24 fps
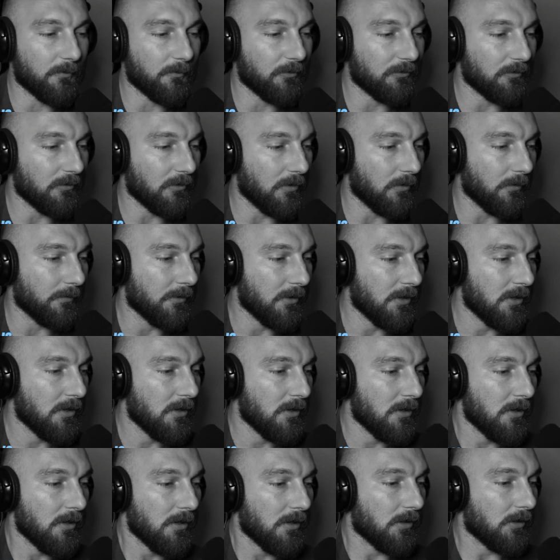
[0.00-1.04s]
So
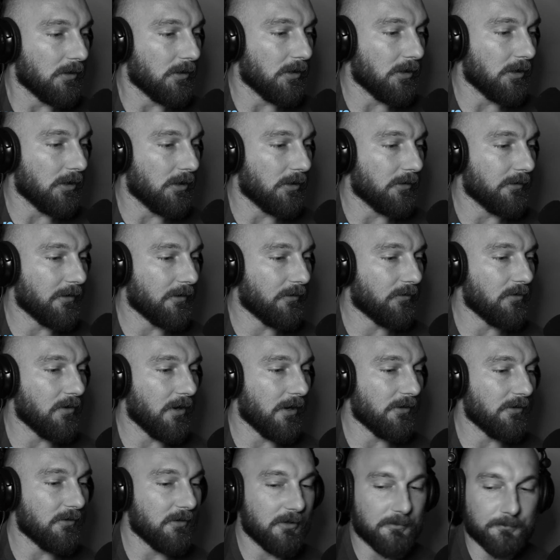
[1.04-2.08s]
let us know how
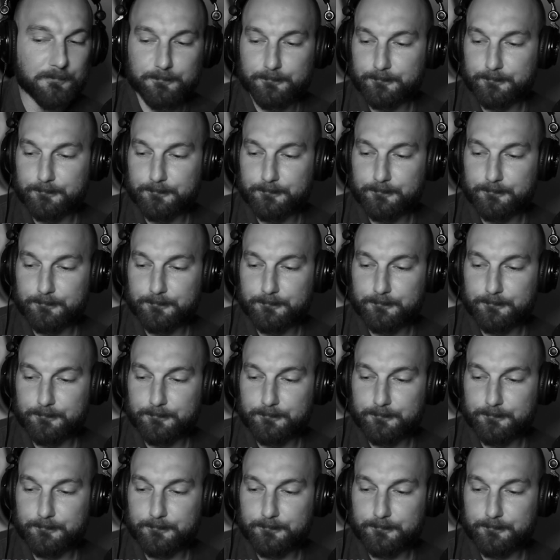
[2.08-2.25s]
you did.